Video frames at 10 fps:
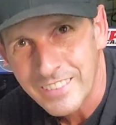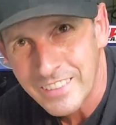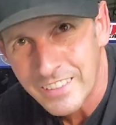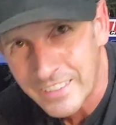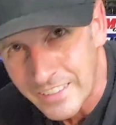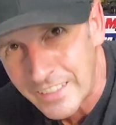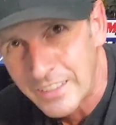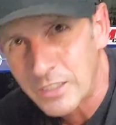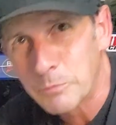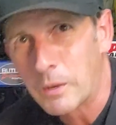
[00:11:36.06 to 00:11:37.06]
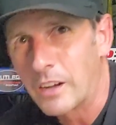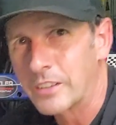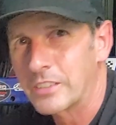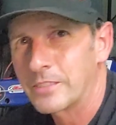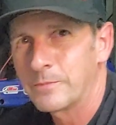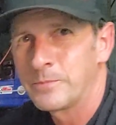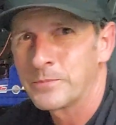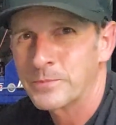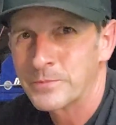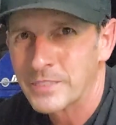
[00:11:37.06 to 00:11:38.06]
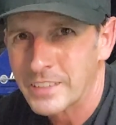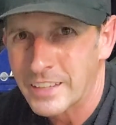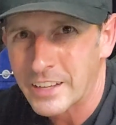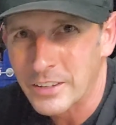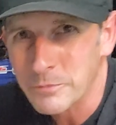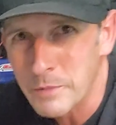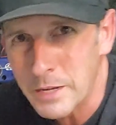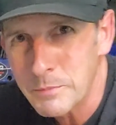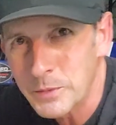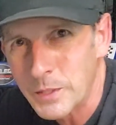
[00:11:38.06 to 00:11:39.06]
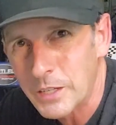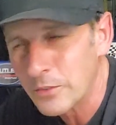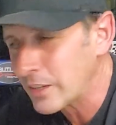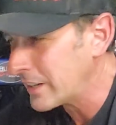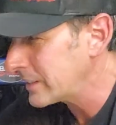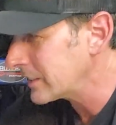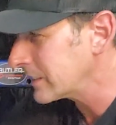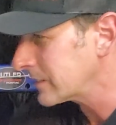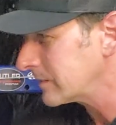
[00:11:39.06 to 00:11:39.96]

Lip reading: is in this box. And it made me think of an idea